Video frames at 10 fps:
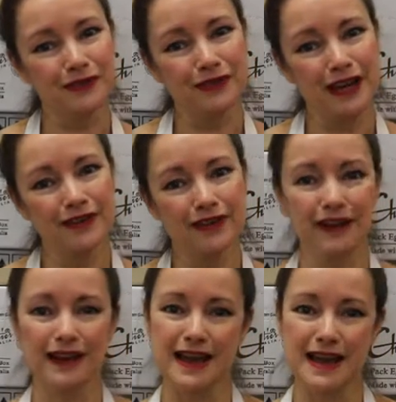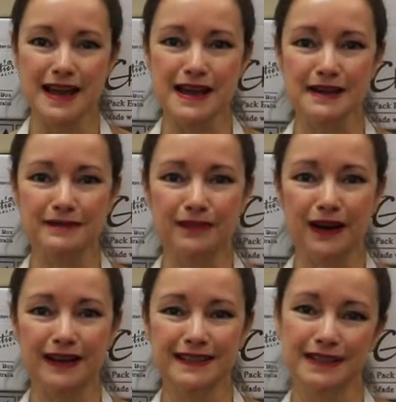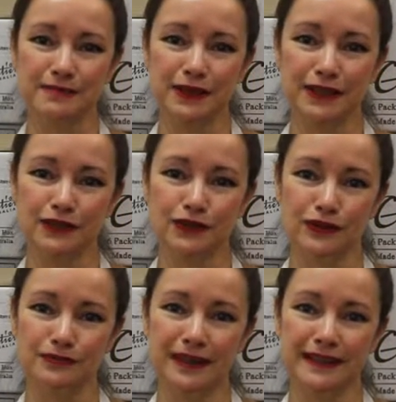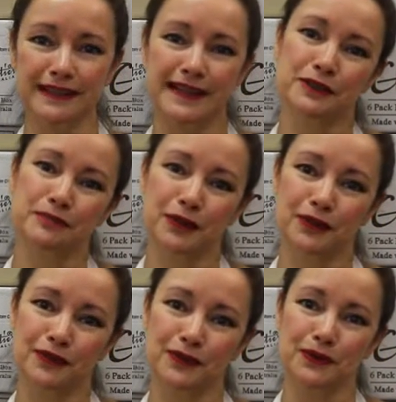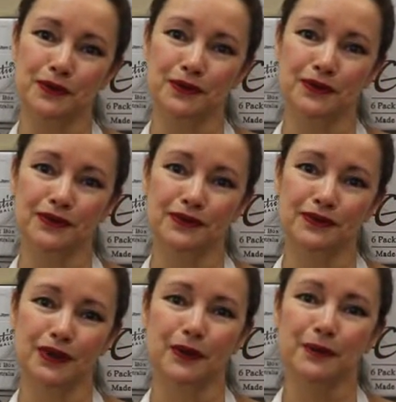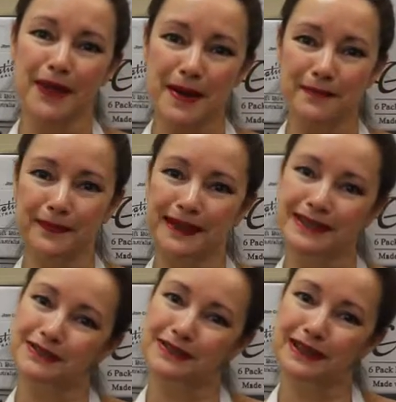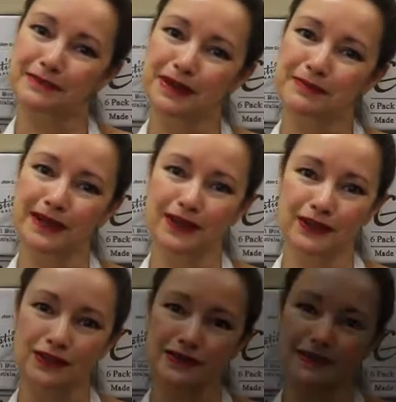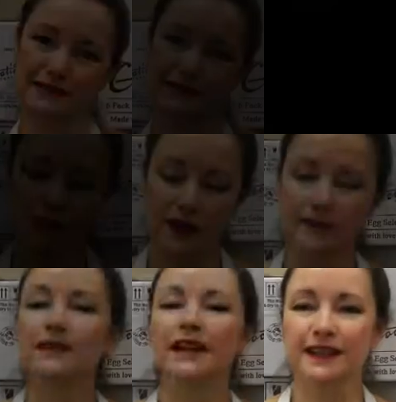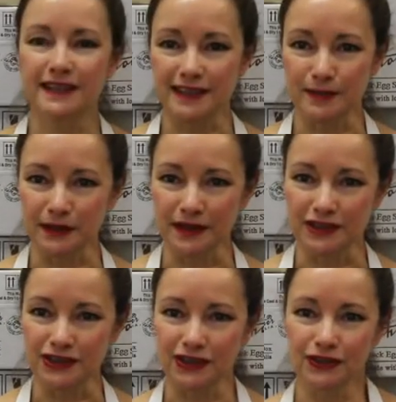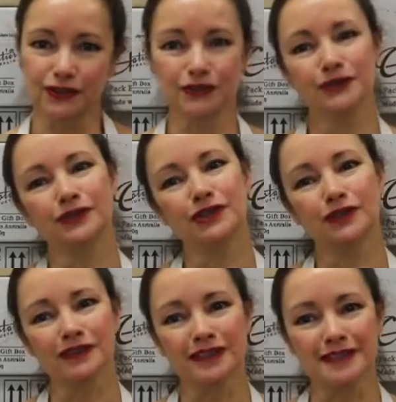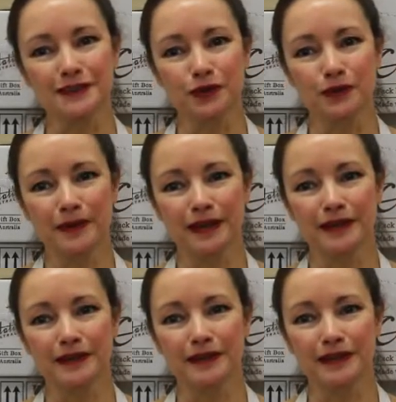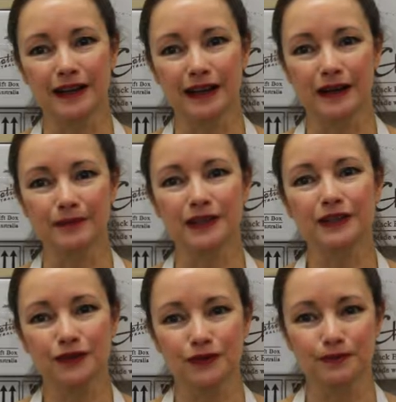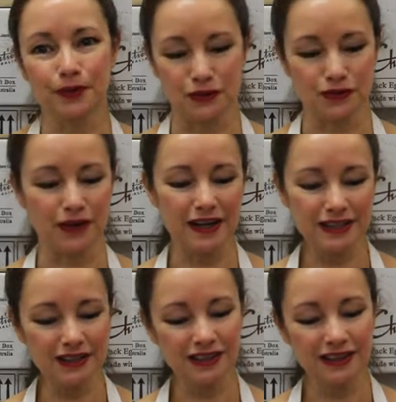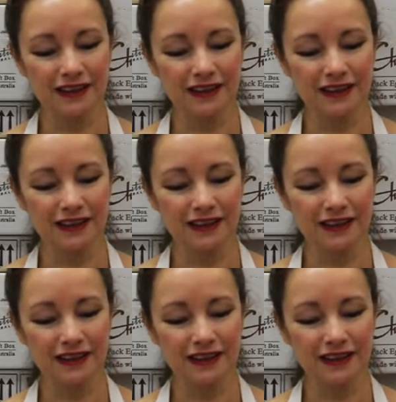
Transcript: a favour and buy somebody at Dr. Bunny and you'll both feel good knowing where that extra little bit of money goes. Next up I'd like to show you Chocolatiers Gourmet um, gift box range.